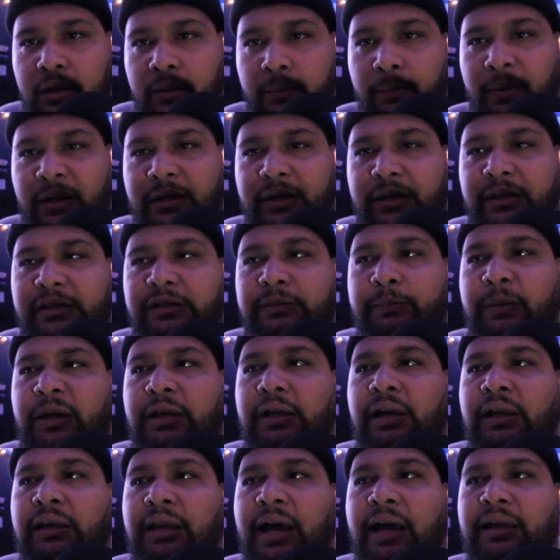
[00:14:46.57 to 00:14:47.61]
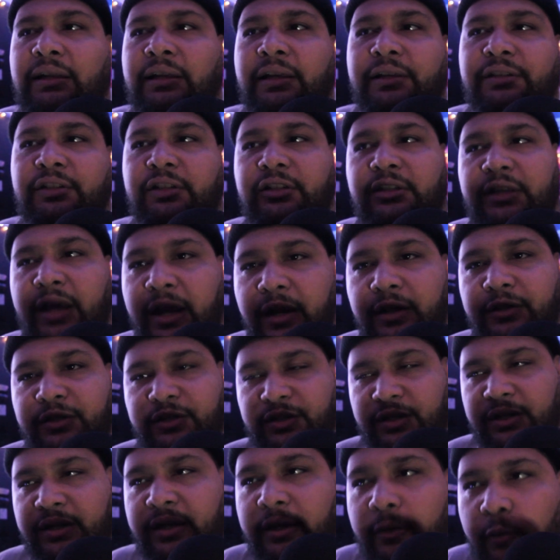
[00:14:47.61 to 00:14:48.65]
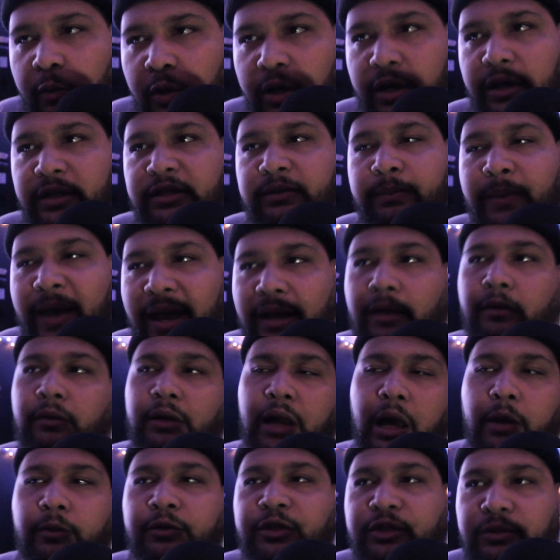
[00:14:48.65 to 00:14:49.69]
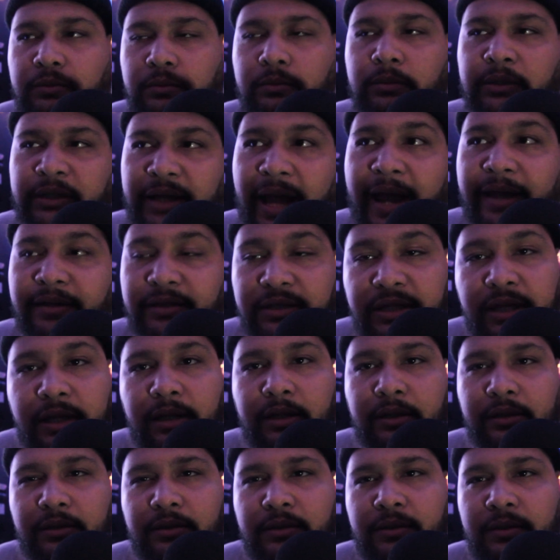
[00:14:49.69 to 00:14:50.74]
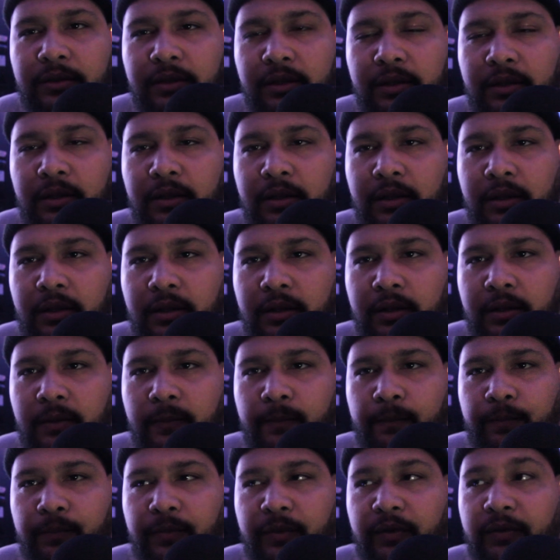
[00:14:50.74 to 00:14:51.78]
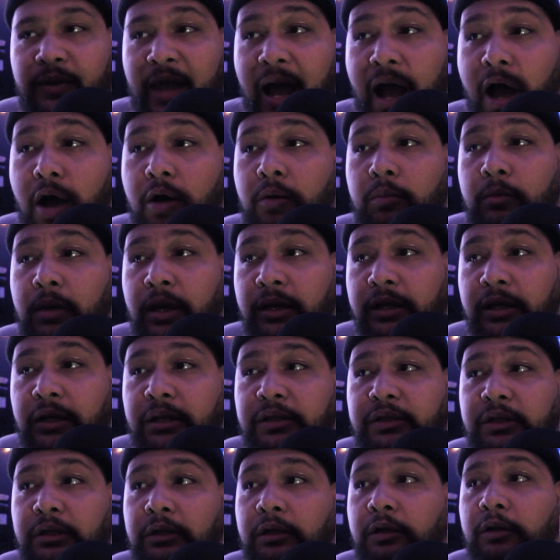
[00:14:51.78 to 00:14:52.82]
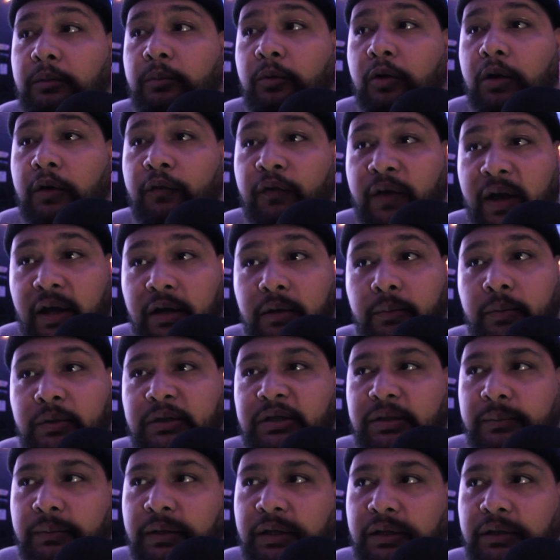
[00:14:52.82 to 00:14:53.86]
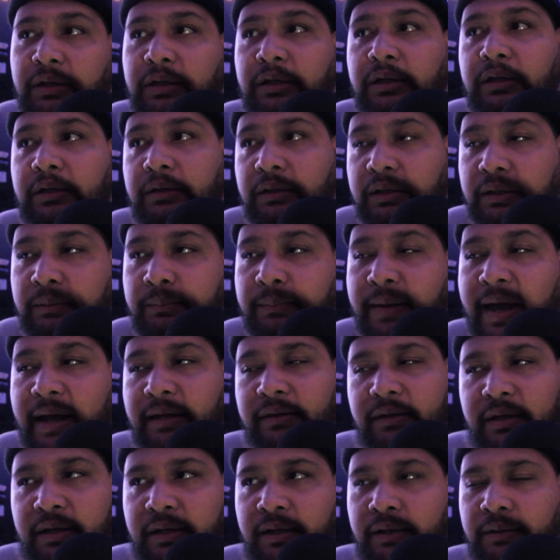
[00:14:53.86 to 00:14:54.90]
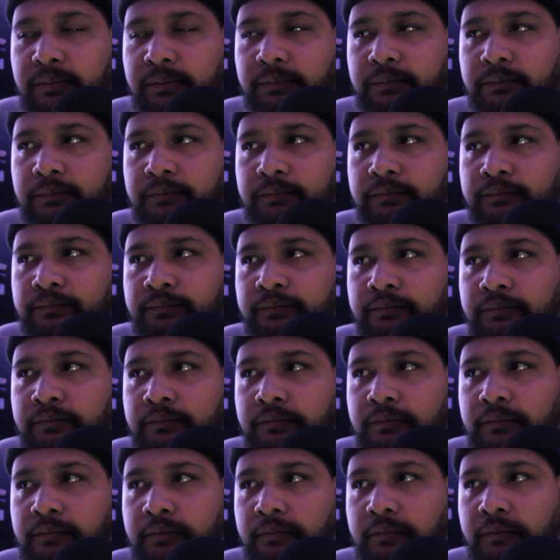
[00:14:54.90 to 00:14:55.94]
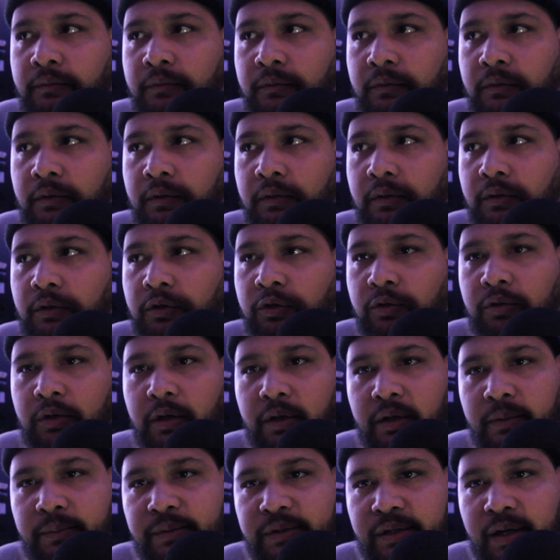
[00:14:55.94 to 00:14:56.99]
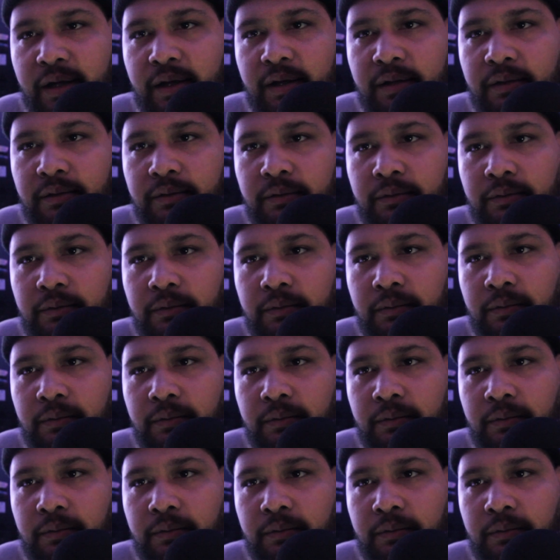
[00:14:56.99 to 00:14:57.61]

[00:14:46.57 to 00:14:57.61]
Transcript: Money is a lot less scarce than it was back when I was 19. Now money is a little more available to me than back then. You know what I'm saying?